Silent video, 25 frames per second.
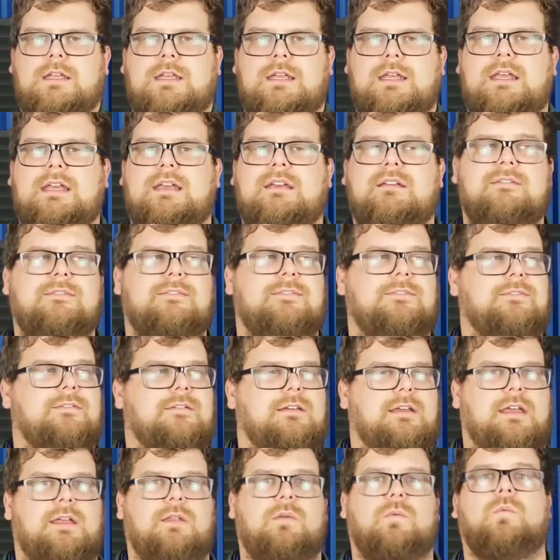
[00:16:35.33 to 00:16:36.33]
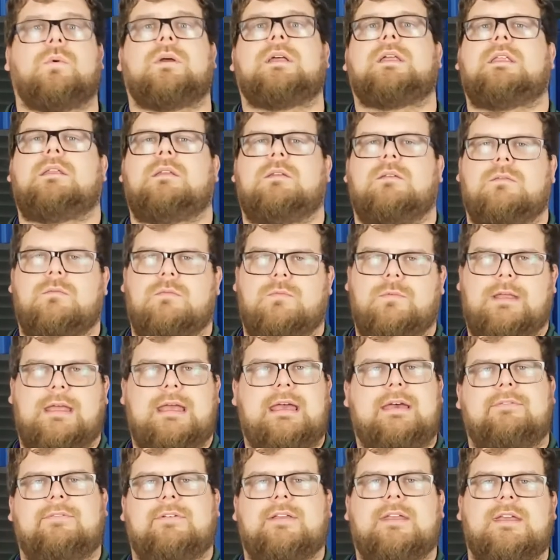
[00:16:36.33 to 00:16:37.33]
If and when we
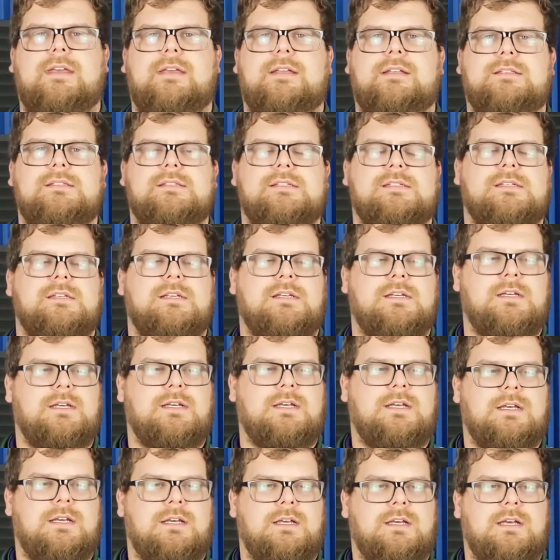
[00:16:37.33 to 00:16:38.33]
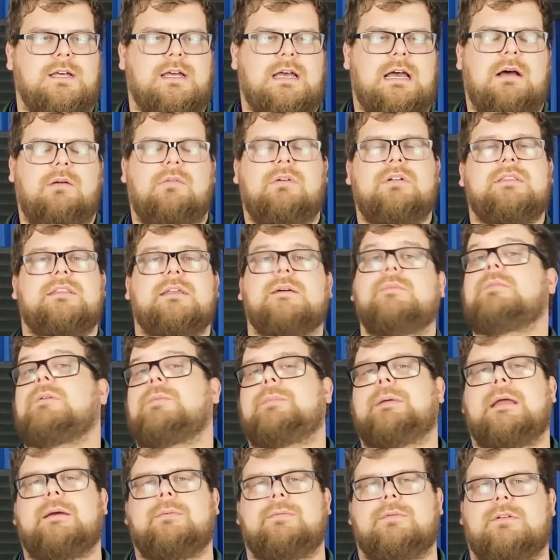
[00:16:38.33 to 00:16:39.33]
have kids, I want them to
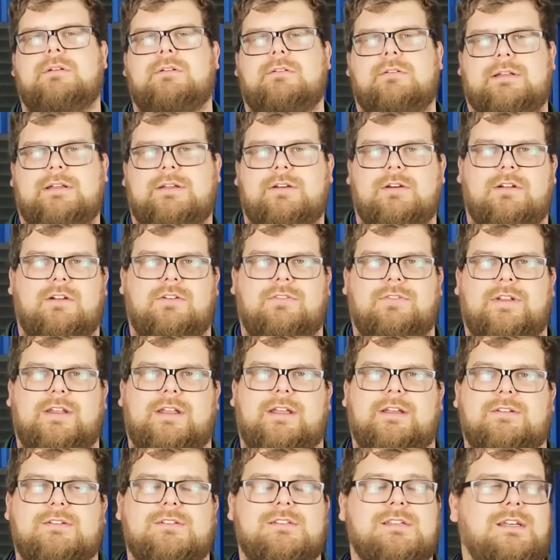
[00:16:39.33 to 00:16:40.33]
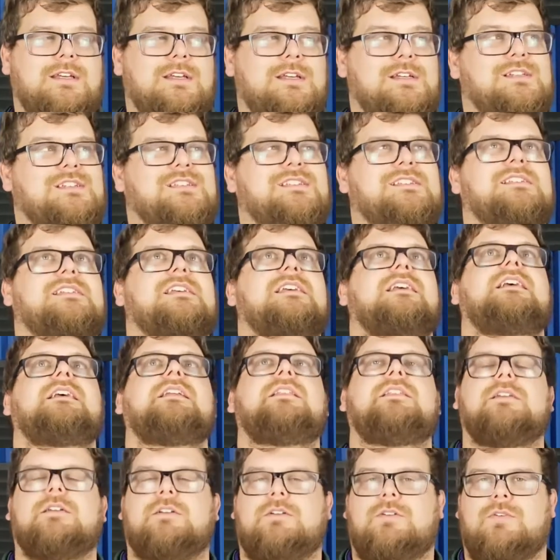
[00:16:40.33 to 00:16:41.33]
be able to click on our videos, see
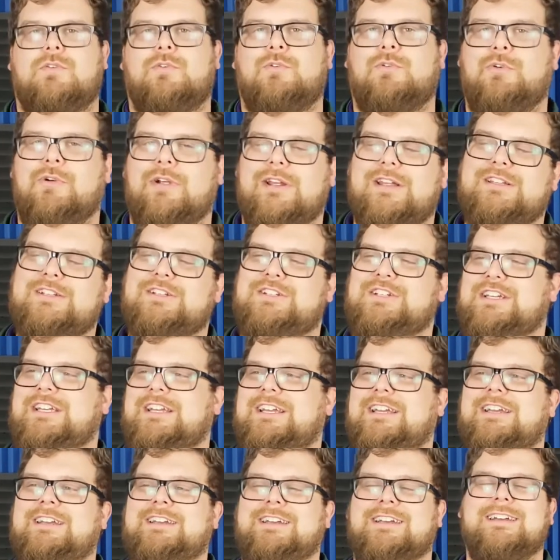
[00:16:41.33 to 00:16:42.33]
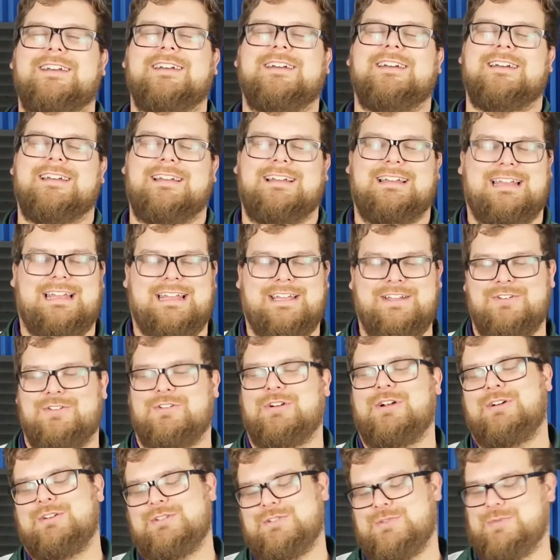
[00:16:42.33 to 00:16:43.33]
the cringy
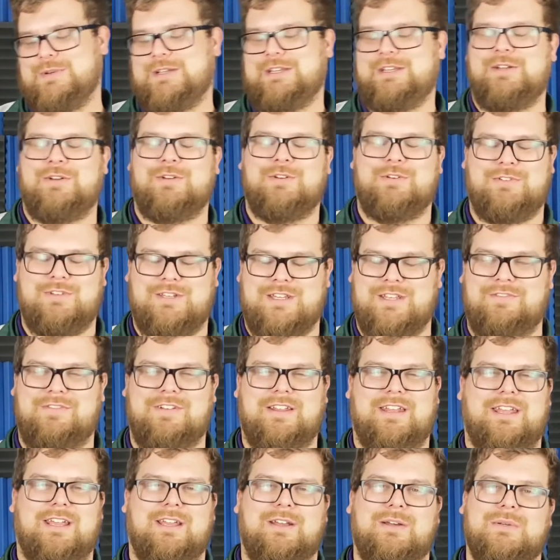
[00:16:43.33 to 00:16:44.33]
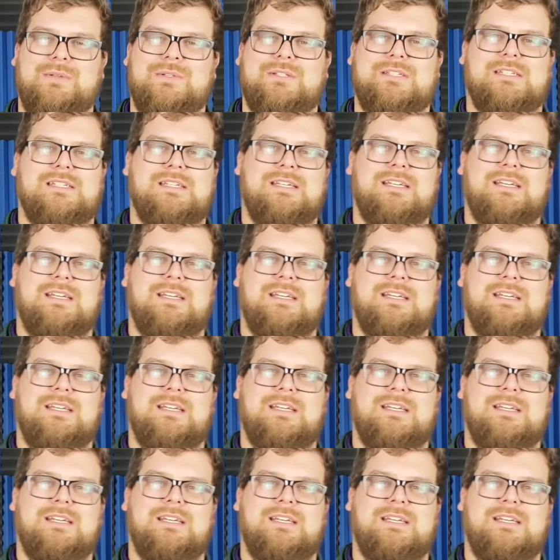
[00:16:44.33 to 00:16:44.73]
intros we do to videos,